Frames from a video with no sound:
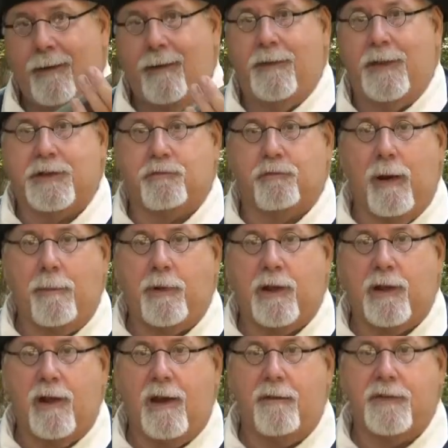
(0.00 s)
this
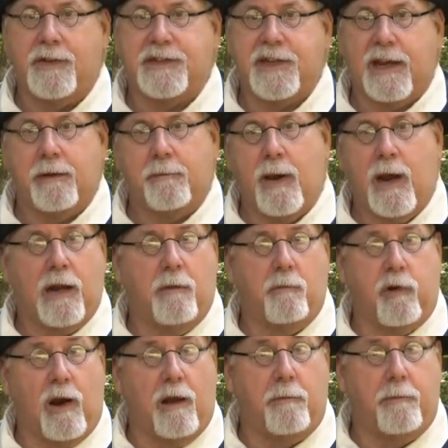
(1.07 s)
replica of a second model
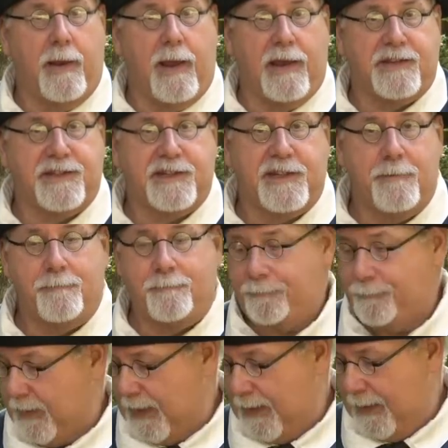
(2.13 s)
Brown Bess.
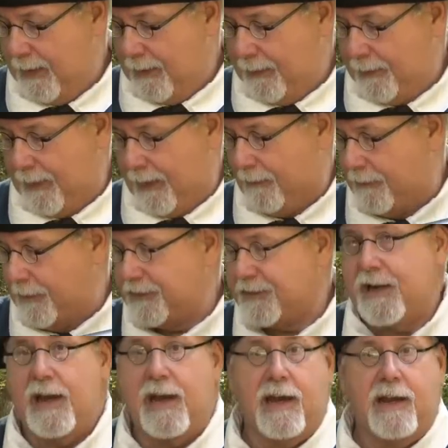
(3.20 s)
Now, this
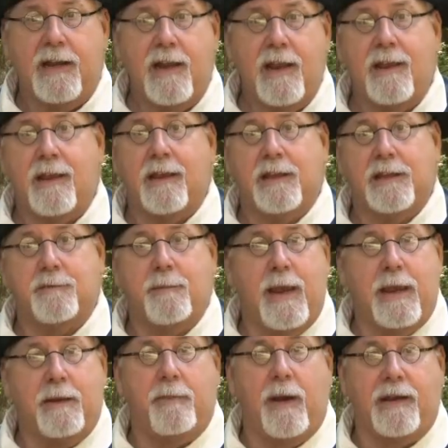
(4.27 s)
gun is
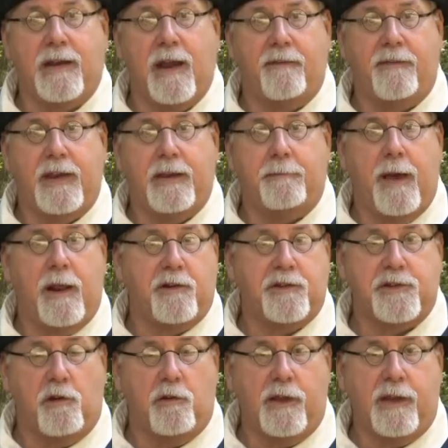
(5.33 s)
made by Davide
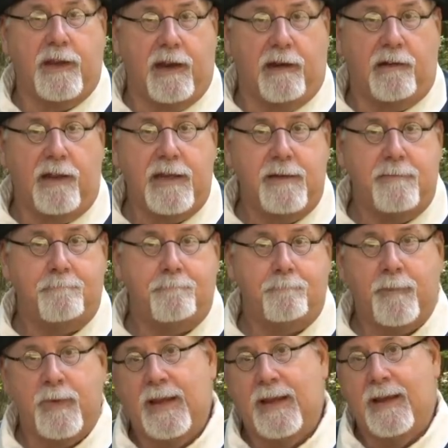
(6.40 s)
Pedersoli in Italy,
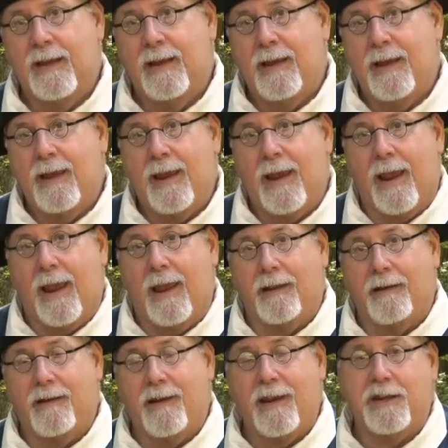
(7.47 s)

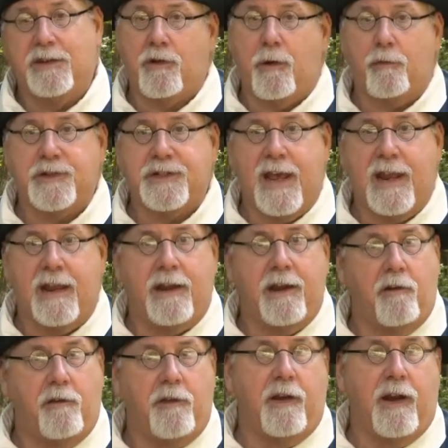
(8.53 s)
and he's represented
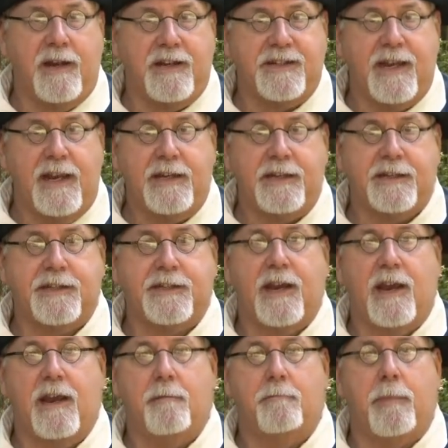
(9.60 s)
here in the United States
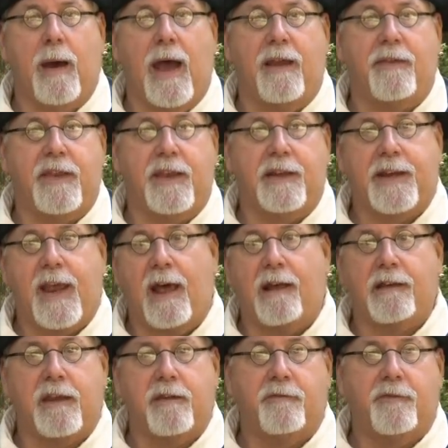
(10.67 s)
by the
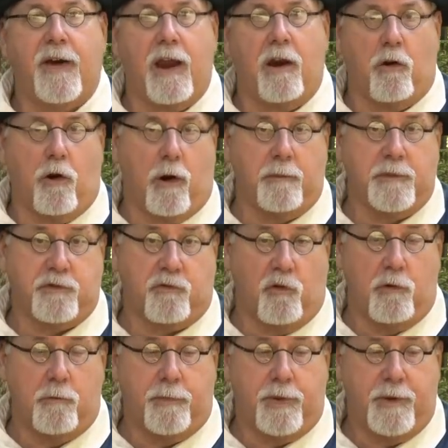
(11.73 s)
Italian Firearms
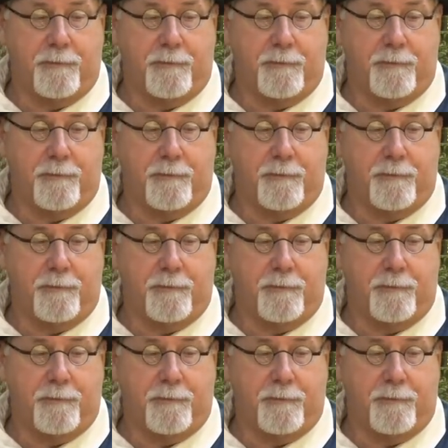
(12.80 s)
Group.